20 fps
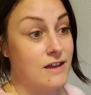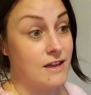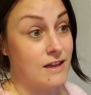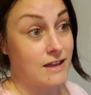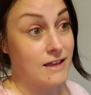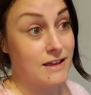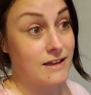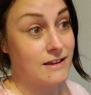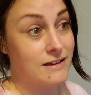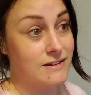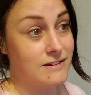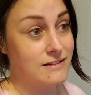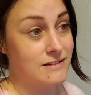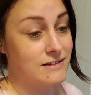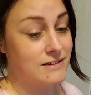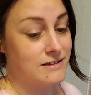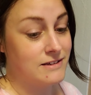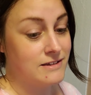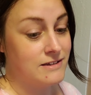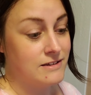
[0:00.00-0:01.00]

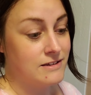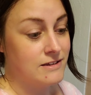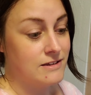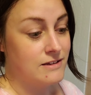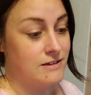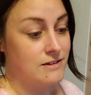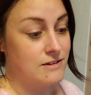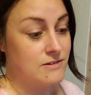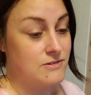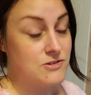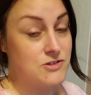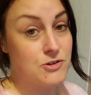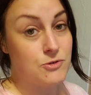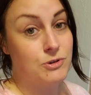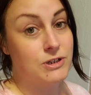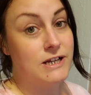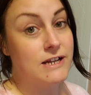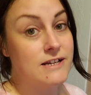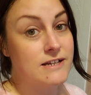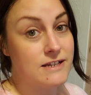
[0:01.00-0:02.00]
And, so
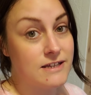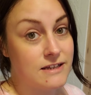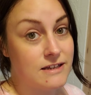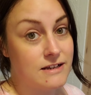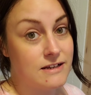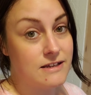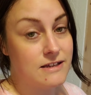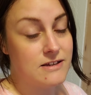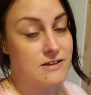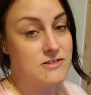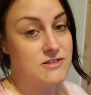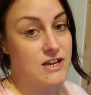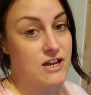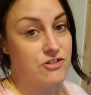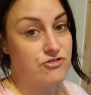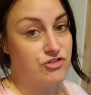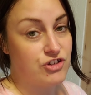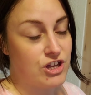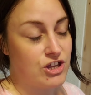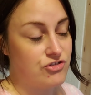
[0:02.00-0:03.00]
what I did is
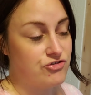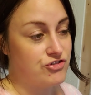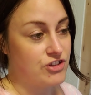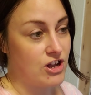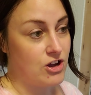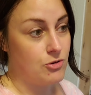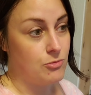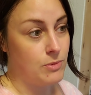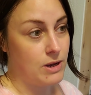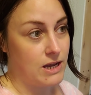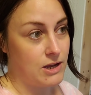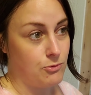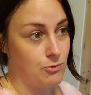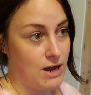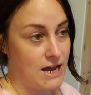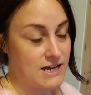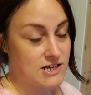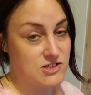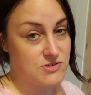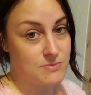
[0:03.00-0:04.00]
I changed out my
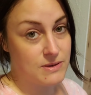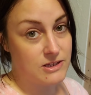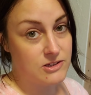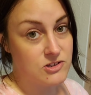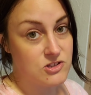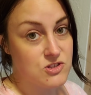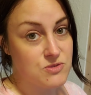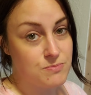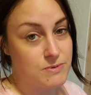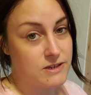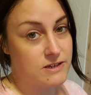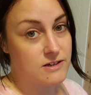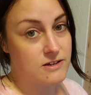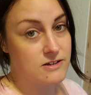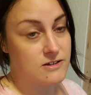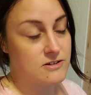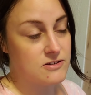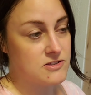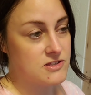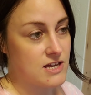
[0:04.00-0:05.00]
wax melts
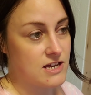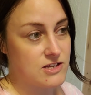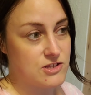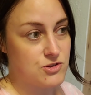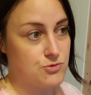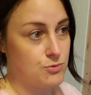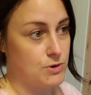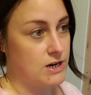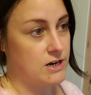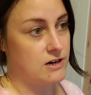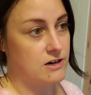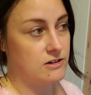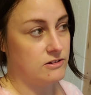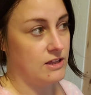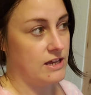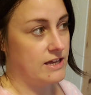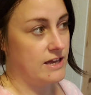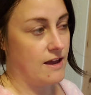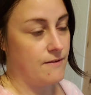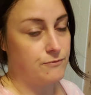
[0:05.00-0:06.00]
because I swear,
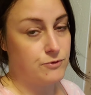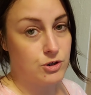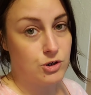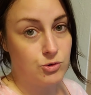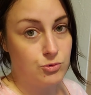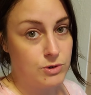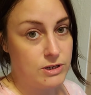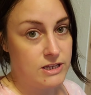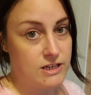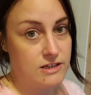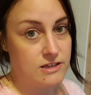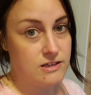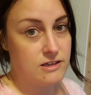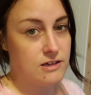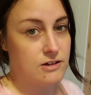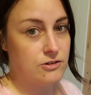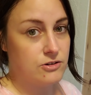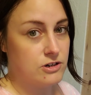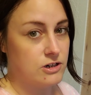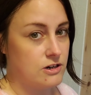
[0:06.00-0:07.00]
like, after a week
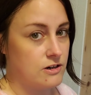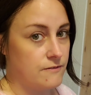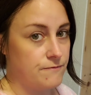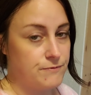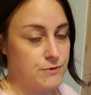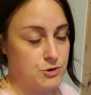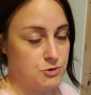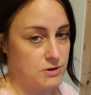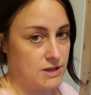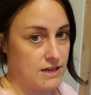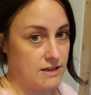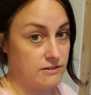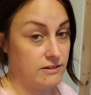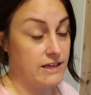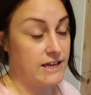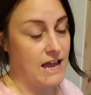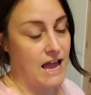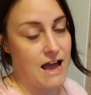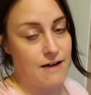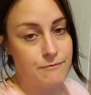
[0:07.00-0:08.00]
or a few days,
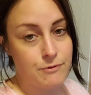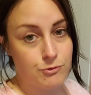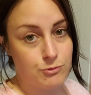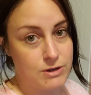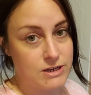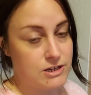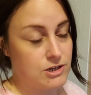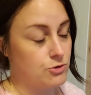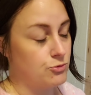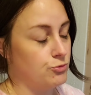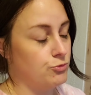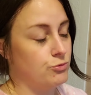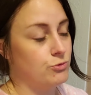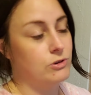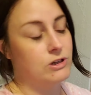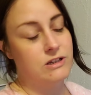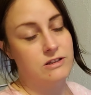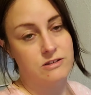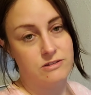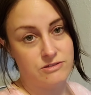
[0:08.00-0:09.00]
like half a week or
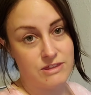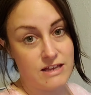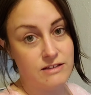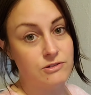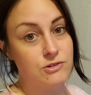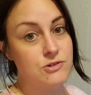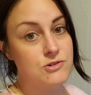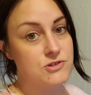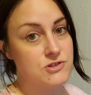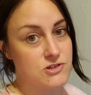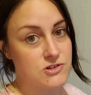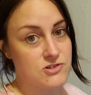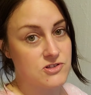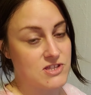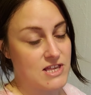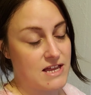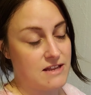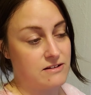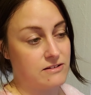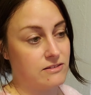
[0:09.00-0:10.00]
what, they lose their
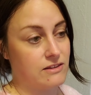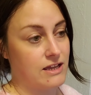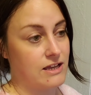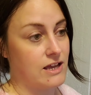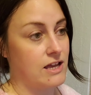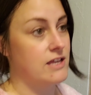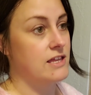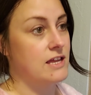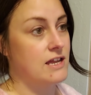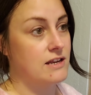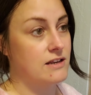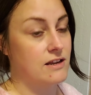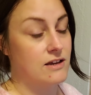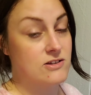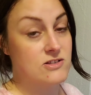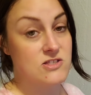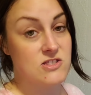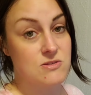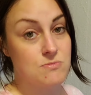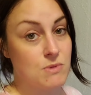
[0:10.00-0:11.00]
scent. Like, I
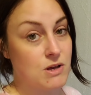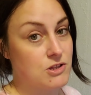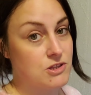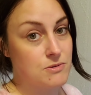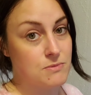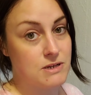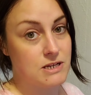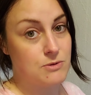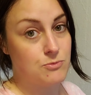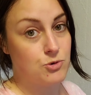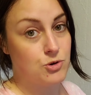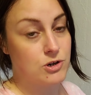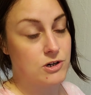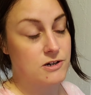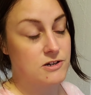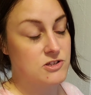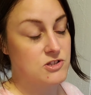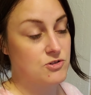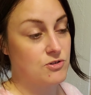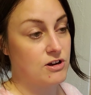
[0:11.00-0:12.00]
cannot smell them
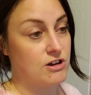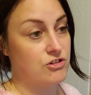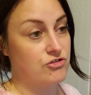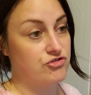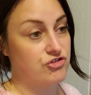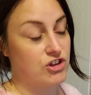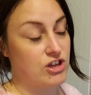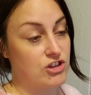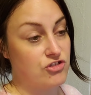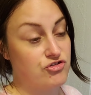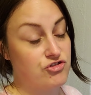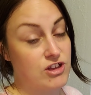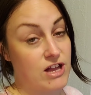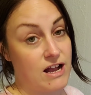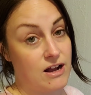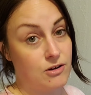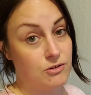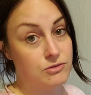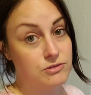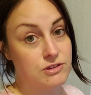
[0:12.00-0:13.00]
anymore, so I changed
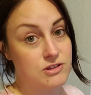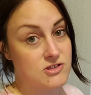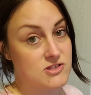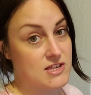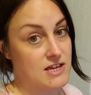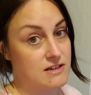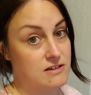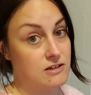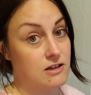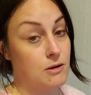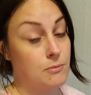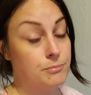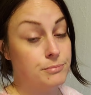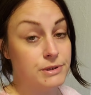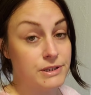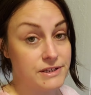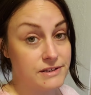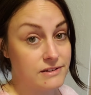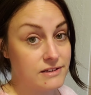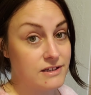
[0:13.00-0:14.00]
out the scent
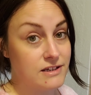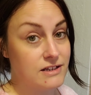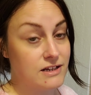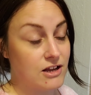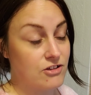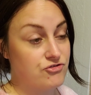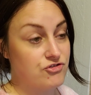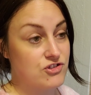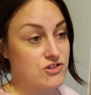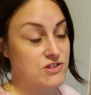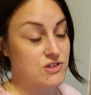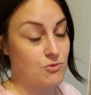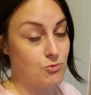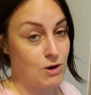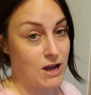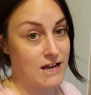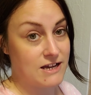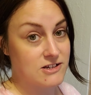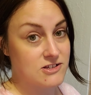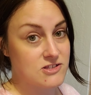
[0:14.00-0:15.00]
completely, not just the
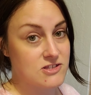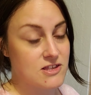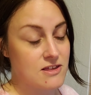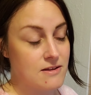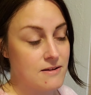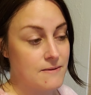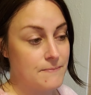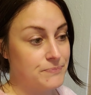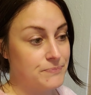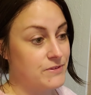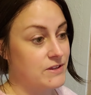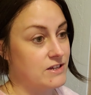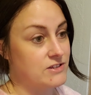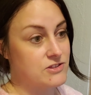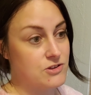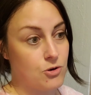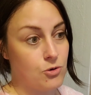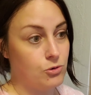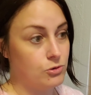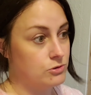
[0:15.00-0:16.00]
wax
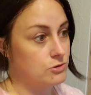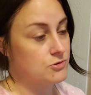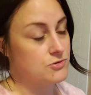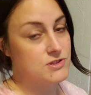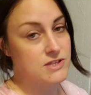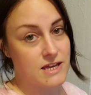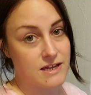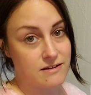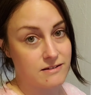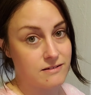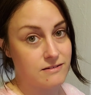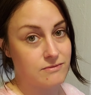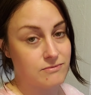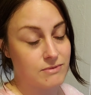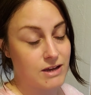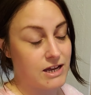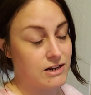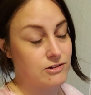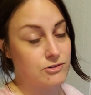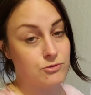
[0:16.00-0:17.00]
it's a whole new scent.
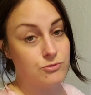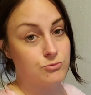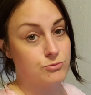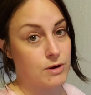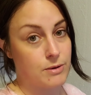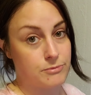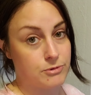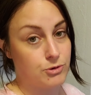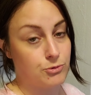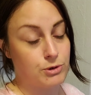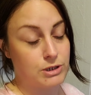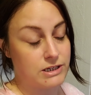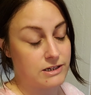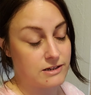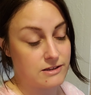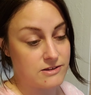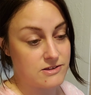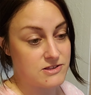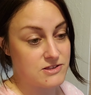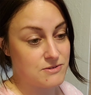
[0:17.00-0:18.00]
I don't remember what it
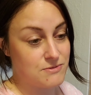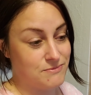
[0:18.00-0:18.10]
is.